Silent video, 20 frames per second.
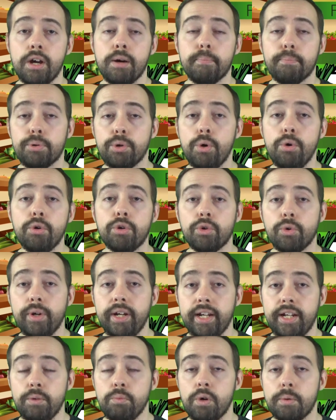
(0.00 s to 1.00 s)
Pro
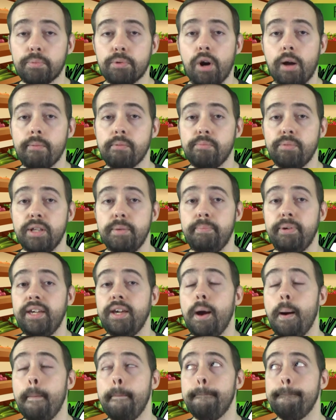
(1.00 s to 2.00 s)
Green will probably be
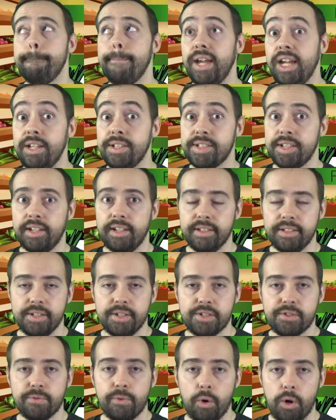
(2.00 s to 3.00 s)
amazing in
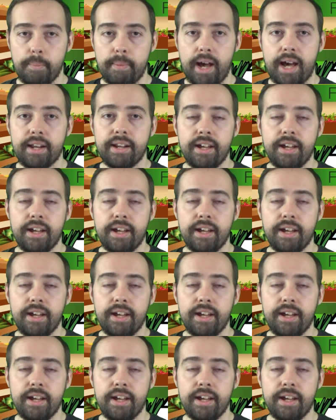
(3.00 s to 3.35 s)
this format,